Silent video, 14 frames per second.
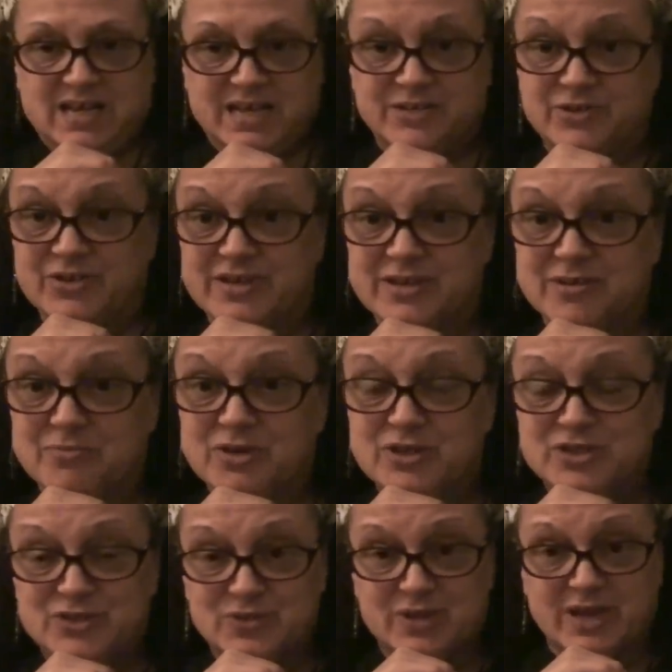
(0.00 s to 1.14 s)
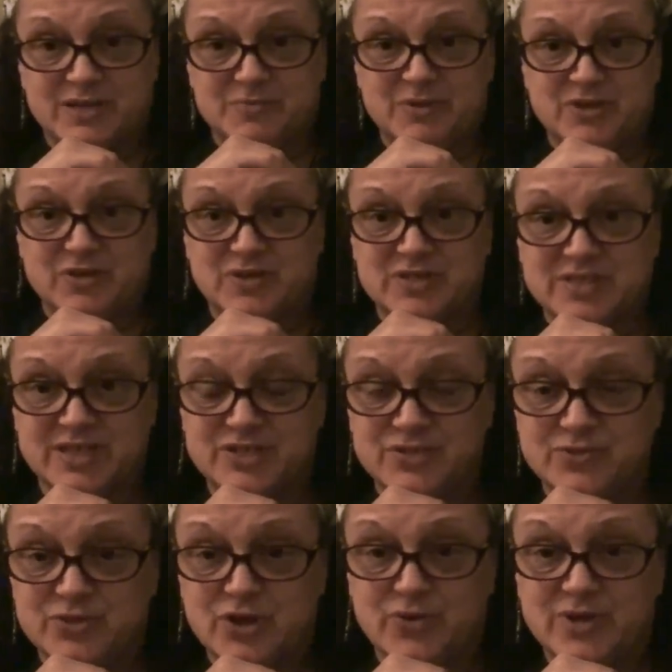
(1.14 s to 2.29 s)
I don't think I'm going to do that because I
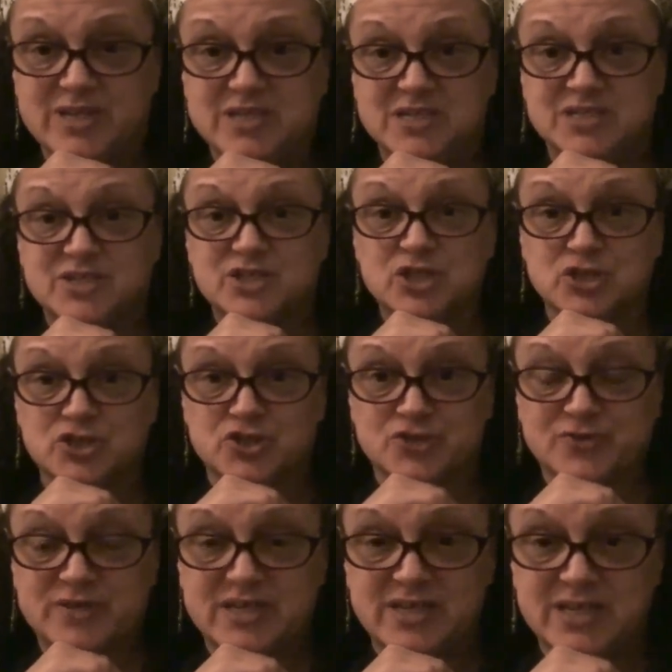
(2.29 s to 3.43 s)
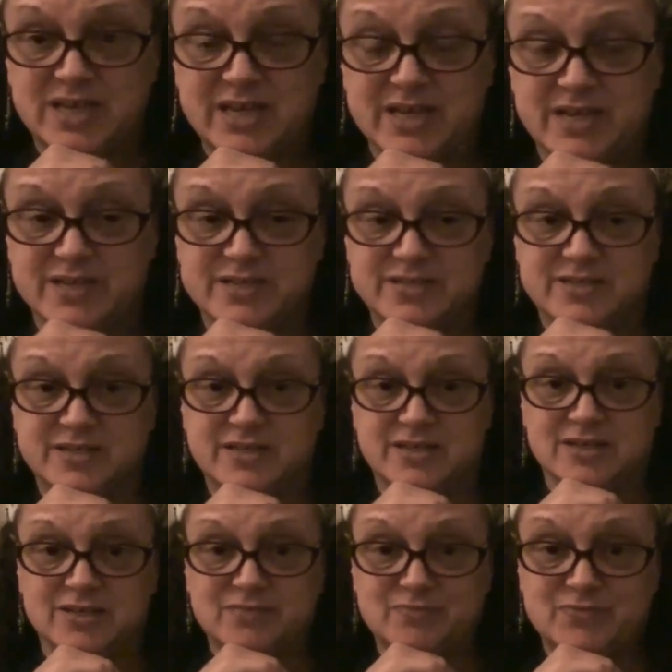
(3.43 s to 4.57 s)
do know it needs surgery and
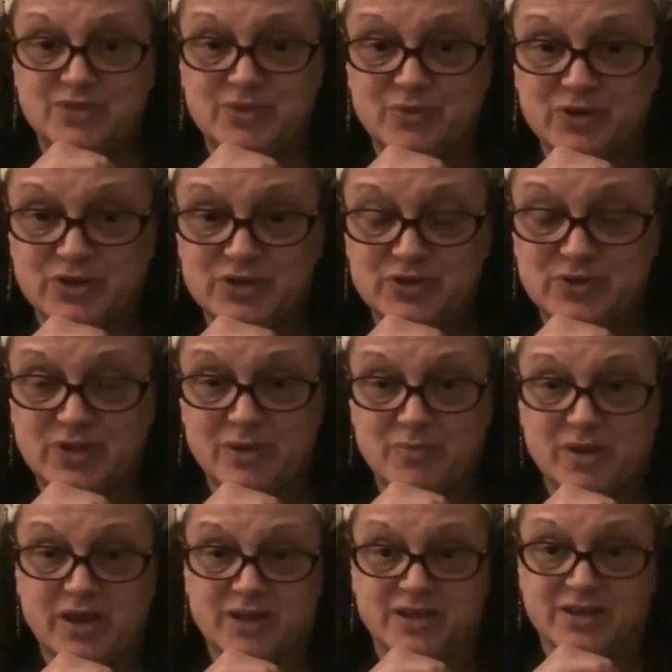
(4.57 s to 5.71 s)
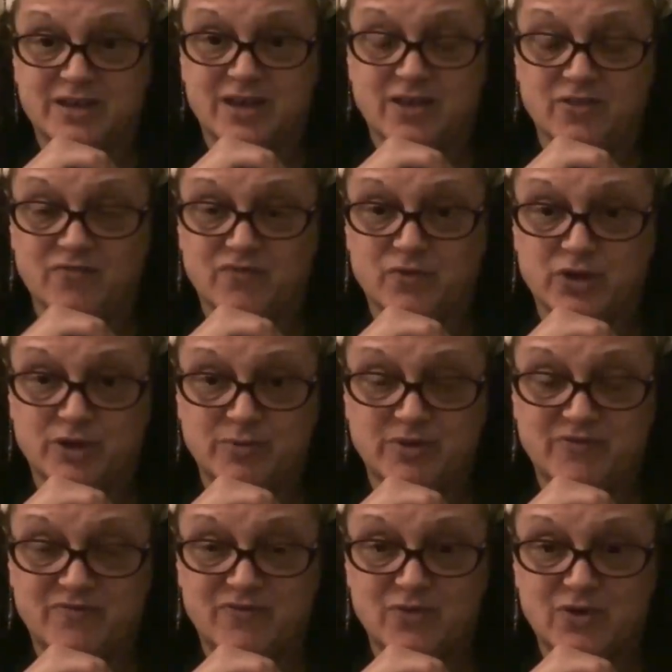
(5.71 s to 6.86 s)
um, they were going to do that back in California
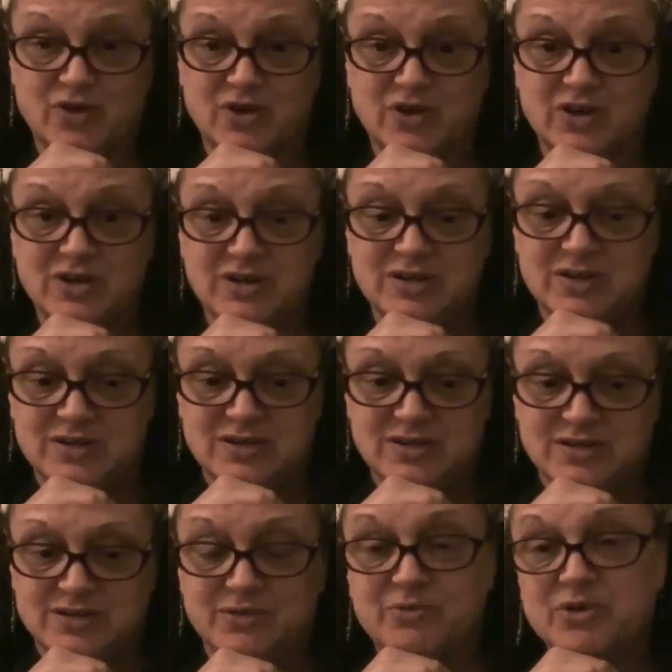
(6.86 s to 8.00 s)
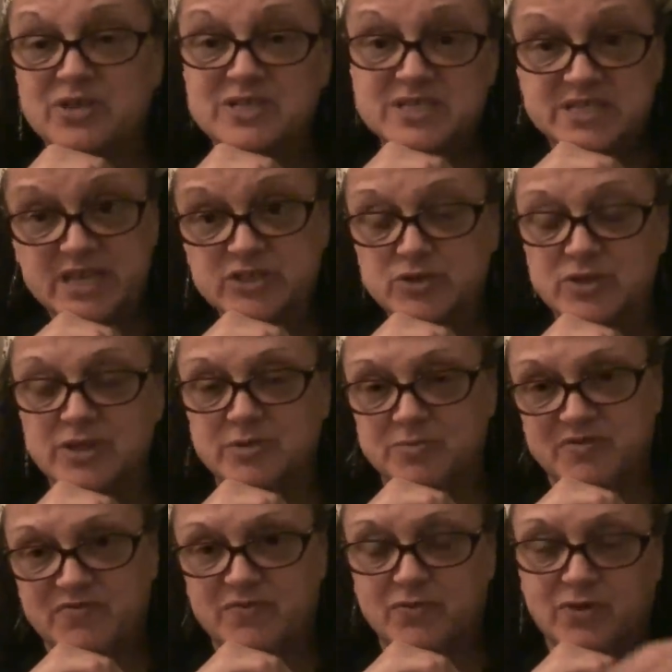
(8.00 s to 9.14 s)
before they were going to schedule it
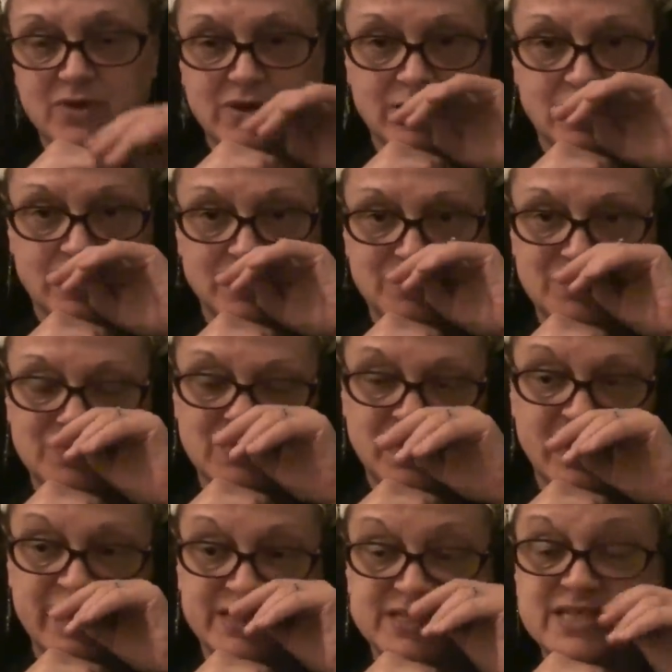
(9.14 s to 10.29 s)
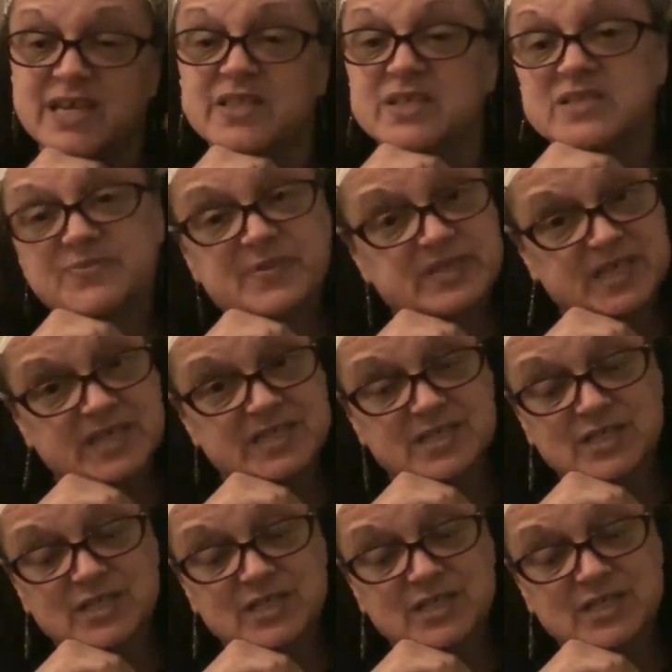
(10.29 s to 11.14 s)
before um, I had to take this visit.